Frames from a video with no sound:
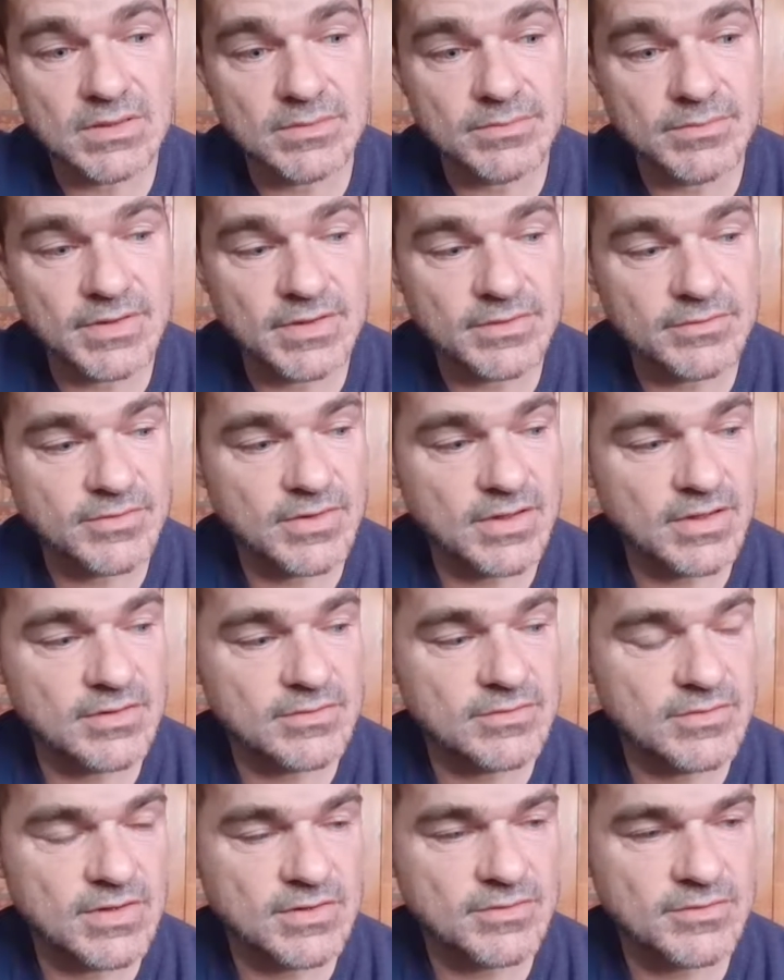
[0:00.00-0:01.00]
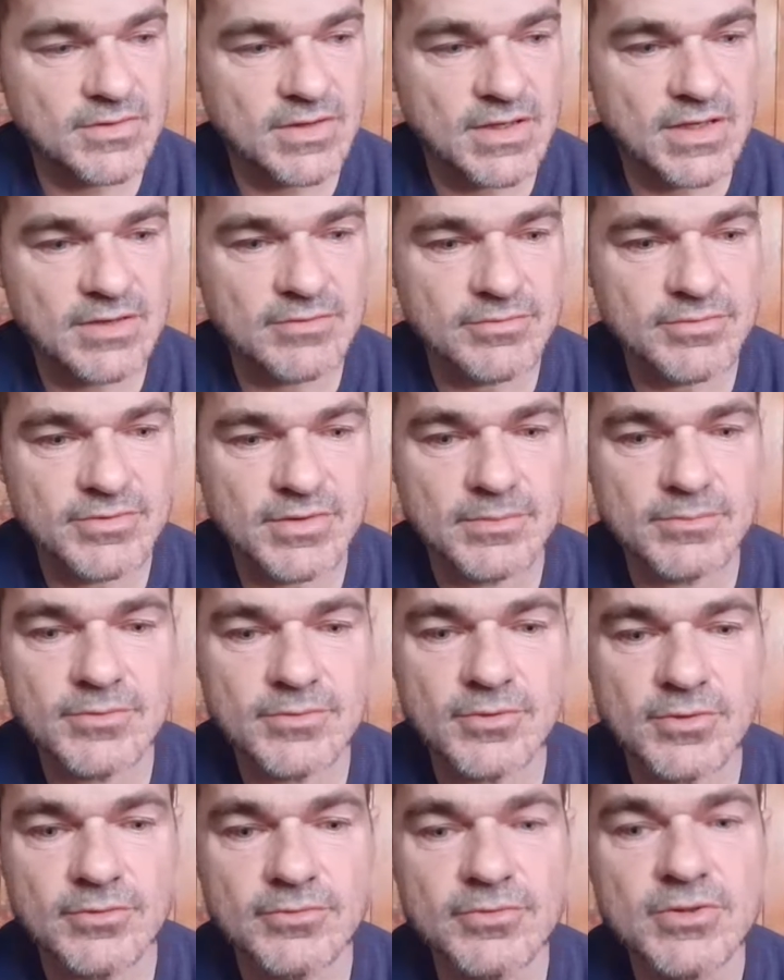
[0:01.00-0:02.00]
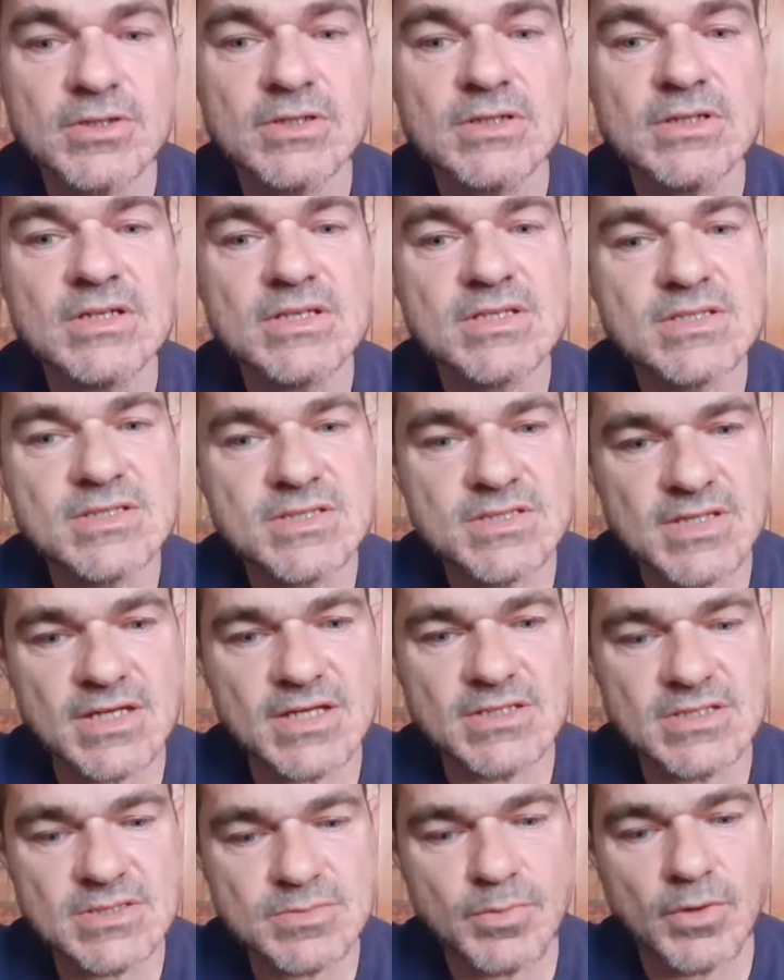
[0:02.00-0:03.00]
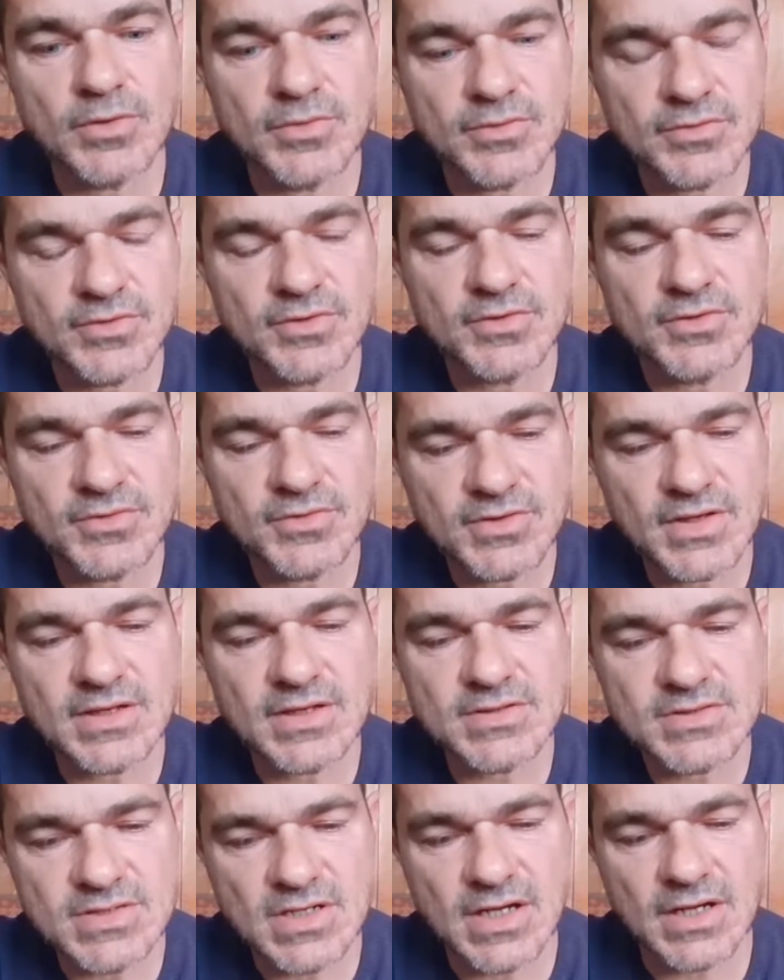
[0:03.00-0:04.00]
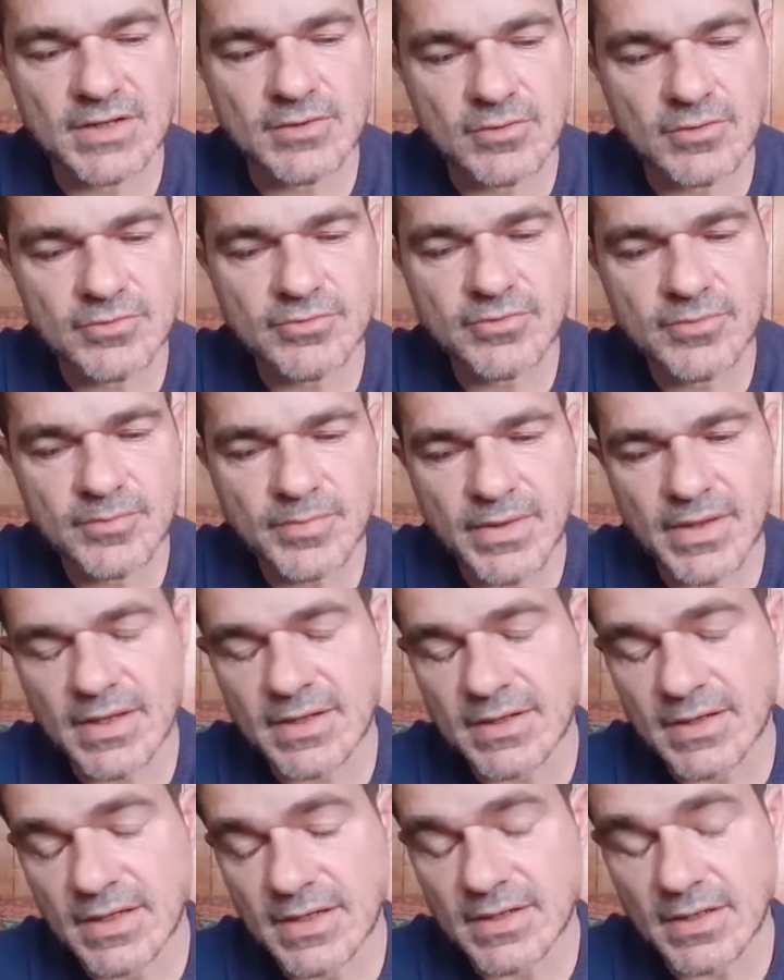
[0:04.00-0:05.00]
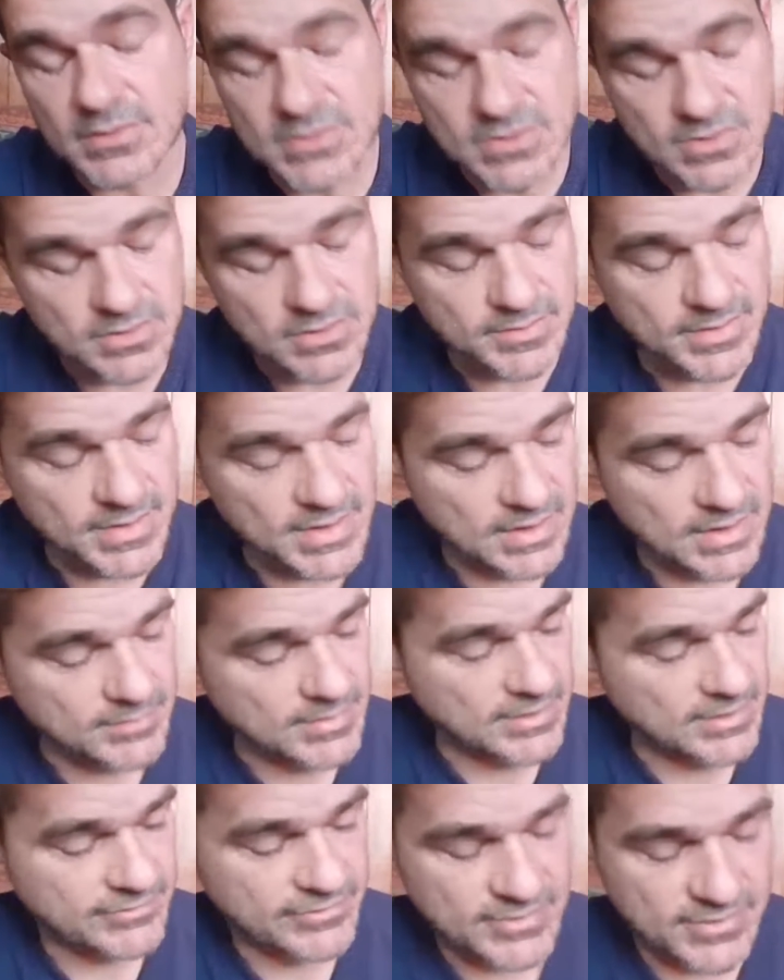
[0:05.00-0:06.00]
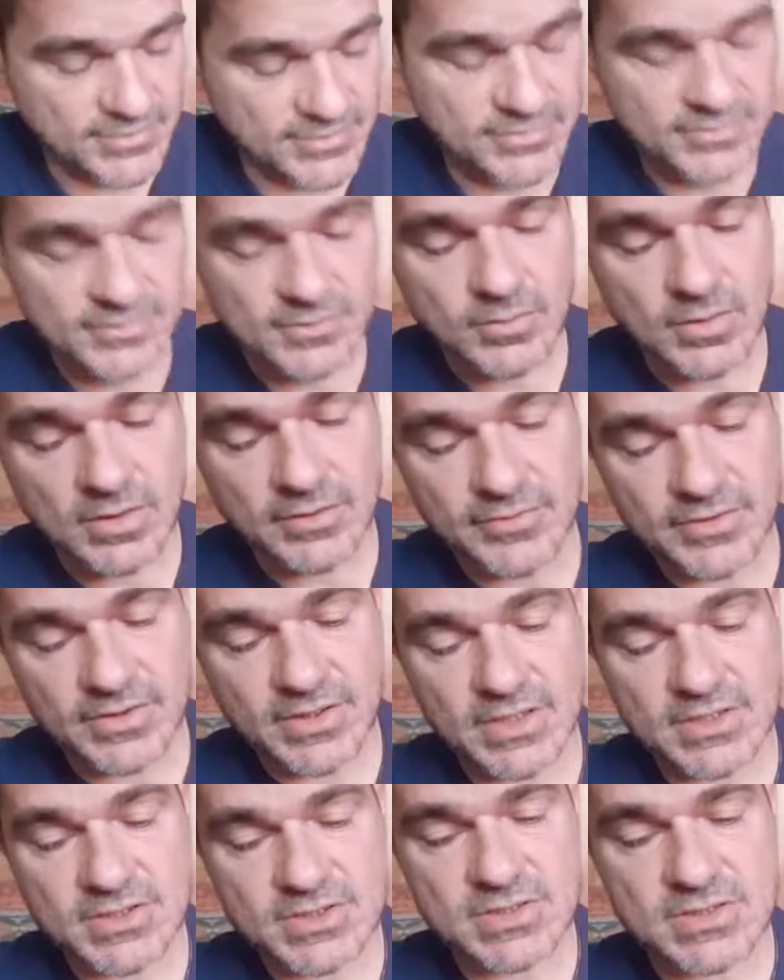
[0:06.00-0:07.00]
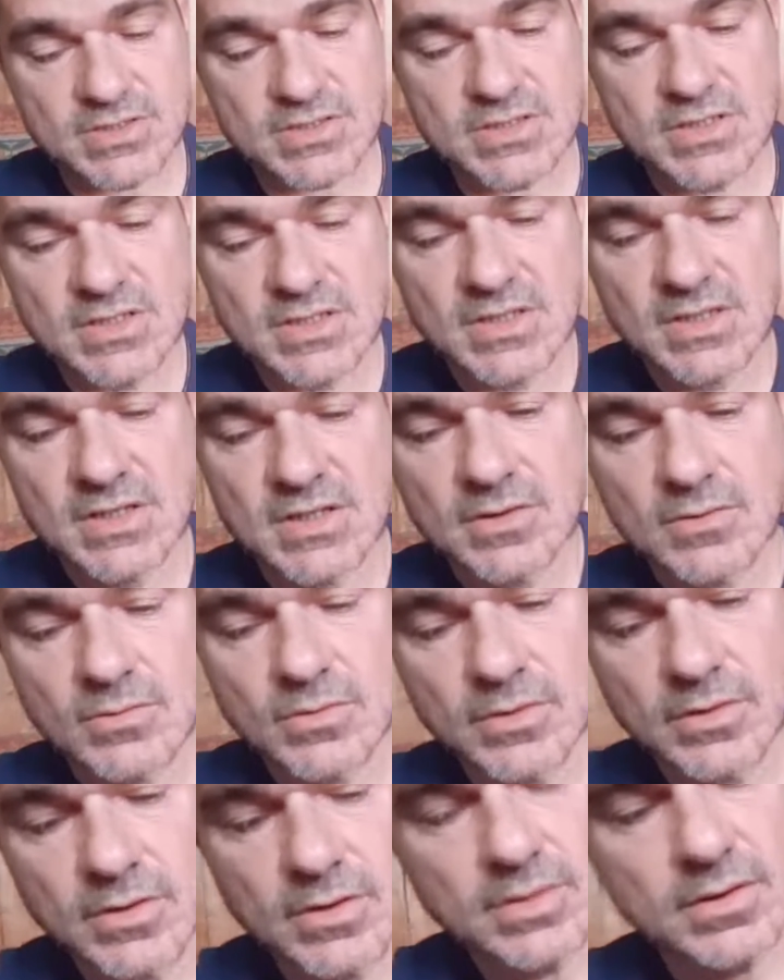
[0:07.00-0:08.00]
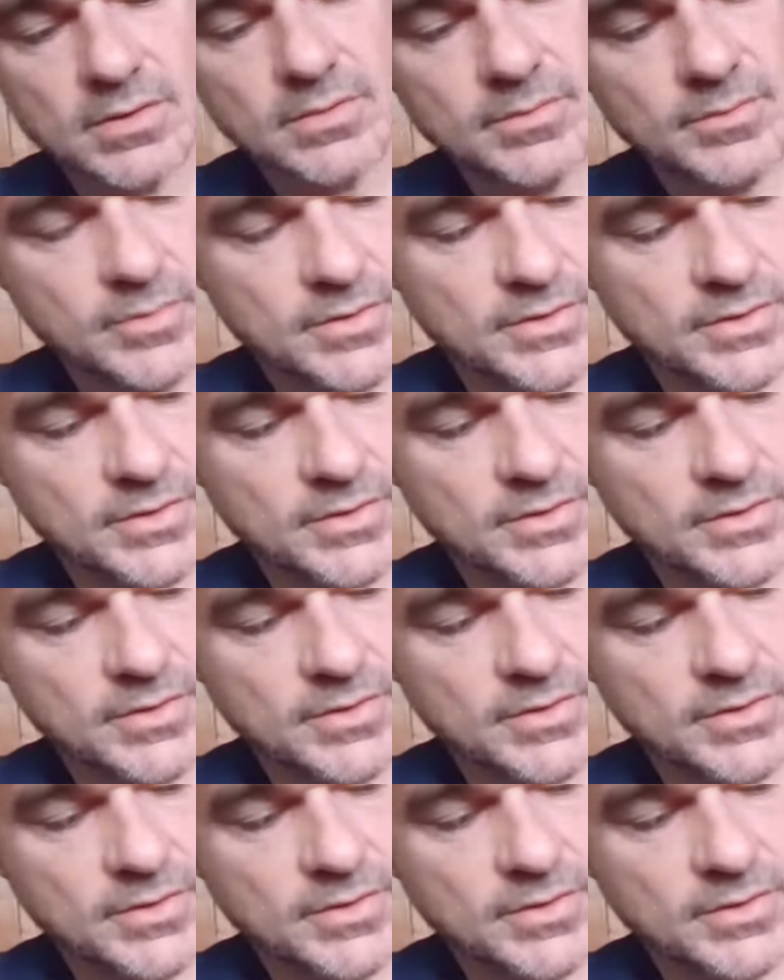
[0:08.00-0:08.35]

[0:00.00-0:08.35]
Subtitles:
these days needs to have some sort of state-sponsored, state sign-off. And I was talking about how my fitness qualifications would